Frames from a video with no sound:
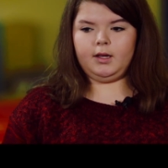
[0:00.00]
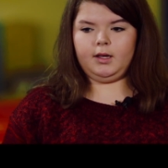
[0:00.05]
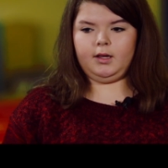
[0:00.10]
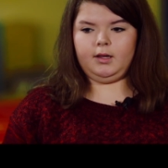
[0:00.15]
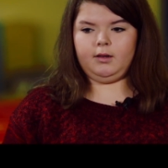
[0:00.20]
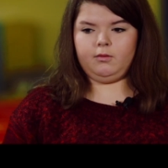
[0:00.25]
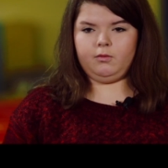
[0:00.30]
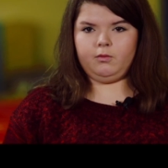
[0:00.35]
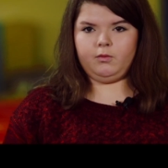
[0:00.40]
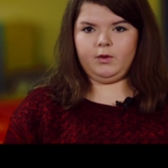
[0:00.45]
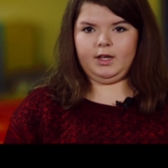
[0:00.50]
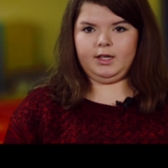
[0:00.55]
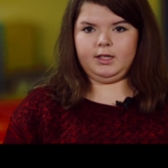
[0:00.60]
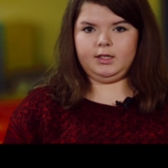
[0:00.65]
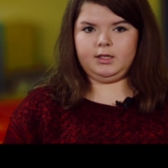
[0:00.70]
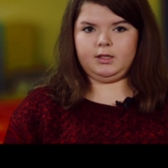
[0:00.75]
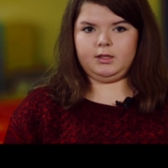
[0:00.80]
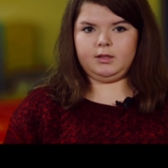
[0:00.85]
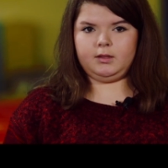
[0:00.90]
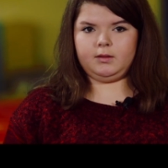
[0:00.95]
And
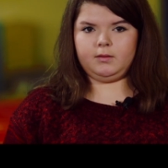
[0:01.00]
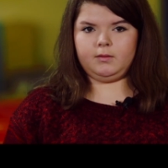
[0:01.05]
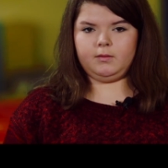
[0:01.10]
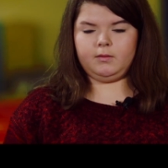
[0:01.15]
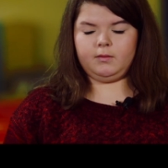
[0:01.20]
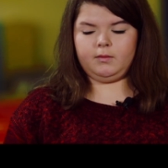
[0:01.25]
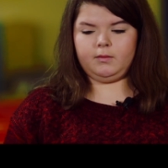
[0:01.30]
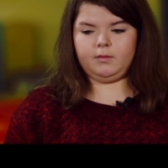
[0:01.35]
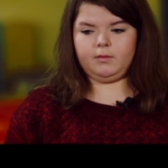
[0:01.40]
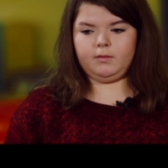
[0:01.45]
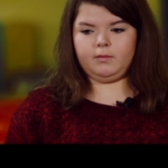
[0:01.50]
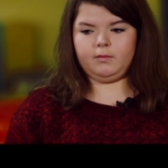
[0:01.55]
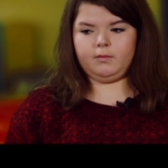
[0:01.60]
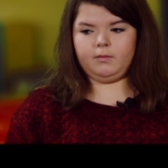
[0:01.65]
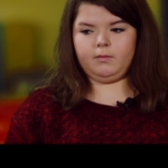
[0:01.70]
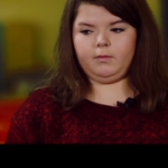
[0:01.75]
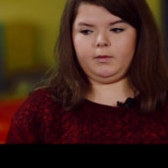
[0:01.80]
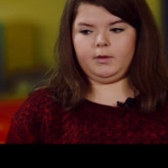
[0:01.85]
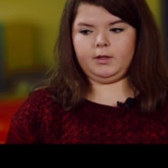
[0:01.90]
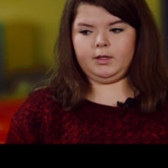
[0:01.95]
race
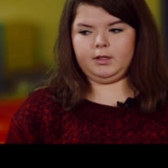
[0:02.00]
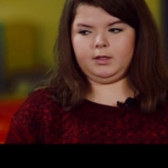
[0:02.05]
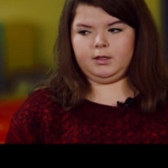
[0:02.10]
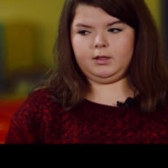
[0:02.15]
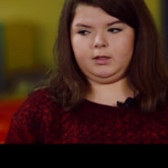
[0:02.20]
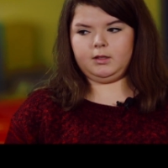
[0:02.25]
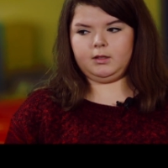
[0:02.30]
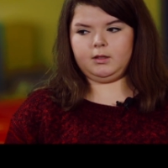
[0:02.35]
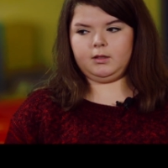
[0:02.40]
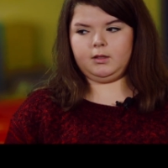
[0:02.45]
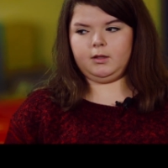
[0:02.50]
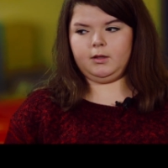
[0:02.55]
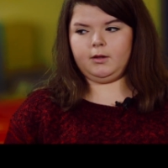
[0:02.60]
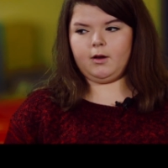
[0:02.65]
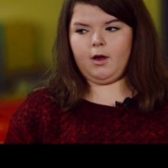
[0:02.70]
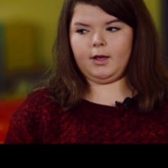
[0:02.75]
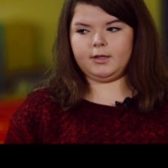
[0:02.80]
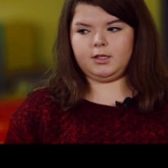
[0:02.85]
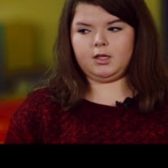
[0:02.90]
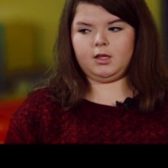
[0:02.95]
is
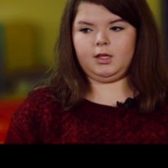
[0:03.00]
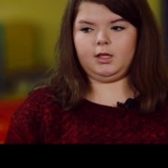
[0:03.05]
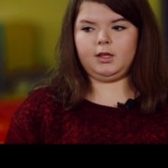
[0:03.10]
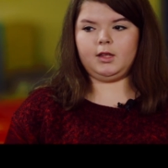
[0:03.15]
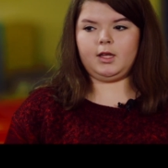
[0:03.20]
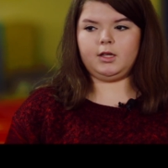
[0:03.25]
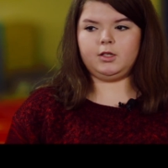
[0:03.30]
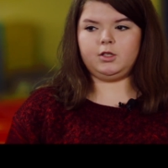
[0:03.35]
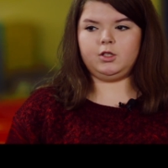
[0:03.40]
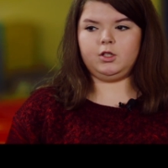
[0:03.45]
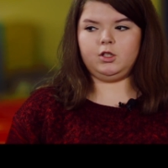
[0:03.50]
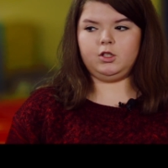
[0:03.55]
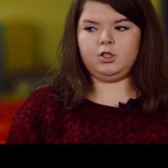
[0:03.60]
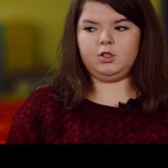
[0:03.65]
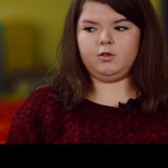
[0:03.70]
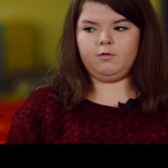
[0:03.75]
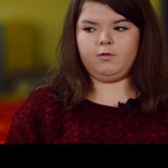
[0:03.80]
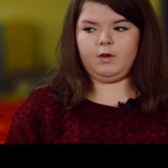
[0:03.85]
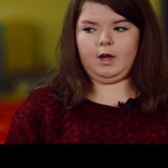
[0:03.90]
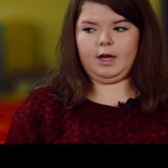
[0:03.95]
not something that should
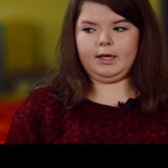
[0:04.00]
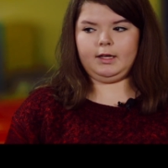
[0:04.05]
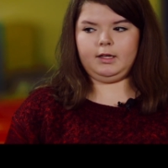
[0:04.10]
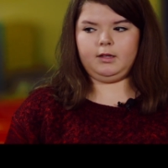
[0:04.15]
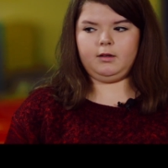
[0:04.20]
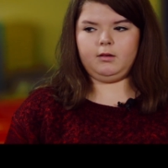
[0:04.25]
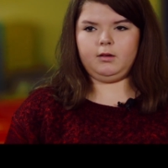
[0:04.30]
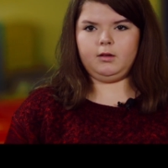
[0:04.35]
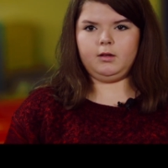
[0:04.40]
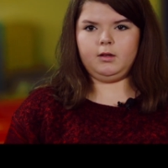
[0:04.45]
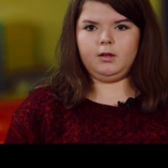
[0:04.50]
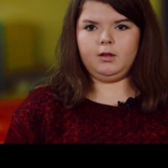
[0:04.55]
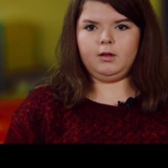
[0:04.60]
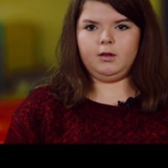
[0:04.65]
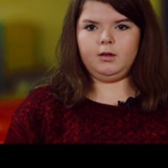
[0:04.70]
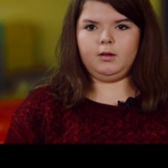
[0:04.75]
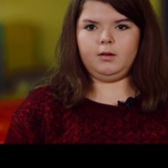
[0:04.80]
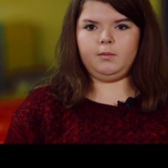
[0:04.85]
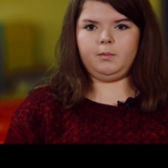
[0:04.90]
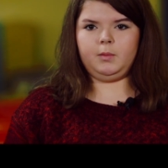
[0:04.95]
divide
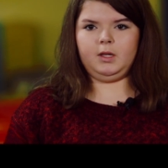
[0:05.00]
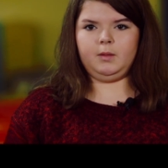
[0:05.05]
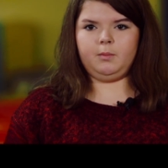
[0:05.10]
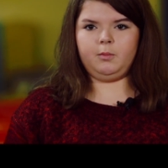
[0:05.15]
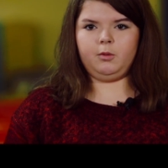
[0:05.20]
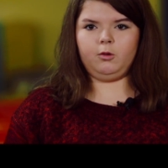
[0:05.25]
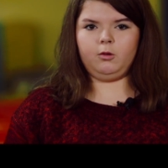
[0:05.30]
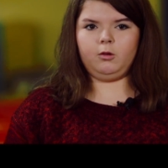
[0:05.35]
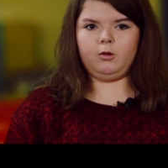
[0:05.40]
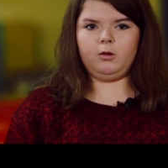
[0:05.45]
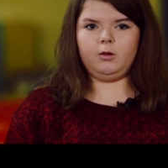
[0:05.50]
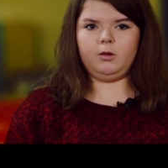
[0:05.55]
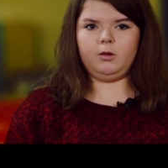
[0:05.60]
people.